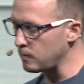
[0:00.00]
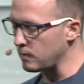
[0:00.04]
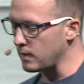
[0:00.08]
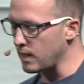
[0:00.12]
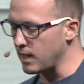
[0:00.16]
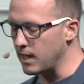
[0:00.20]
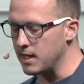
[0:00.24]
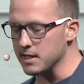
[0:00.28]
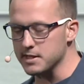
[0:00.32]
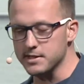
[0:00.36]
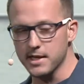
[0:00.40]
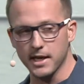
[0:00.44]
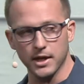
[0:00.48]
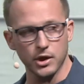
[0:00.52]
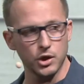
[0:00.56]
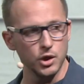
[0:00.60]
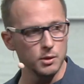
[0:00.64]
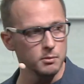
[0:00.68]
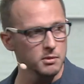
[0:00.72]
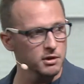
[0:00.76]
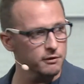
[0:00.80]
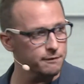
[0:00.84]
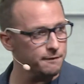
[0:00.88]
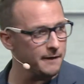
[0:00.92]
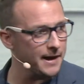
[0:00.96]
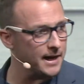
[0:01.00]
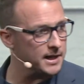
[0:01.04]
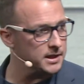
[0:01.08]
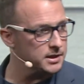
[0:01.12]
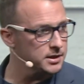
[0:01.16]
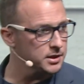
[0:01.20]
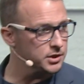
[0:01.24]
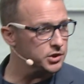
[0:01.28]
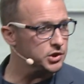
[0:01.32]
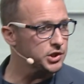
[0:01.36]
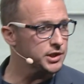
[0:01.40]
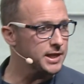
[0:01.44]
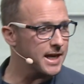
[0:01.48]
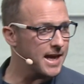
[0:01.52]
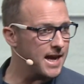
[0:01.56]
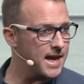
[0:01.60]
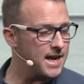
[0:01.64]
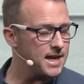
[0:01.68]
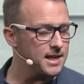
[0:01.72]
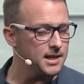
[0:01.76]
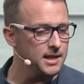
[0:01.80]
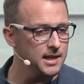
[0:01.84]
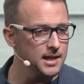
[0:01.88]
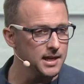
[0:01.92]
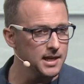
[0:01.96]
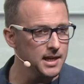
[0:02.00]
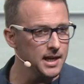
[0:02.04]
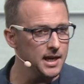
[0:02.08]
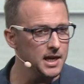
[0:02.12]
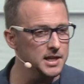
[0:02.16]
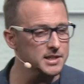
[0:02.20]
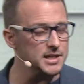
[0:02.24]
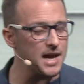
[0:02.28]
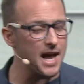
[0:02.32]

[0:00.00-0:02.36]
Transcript: is that human factors today is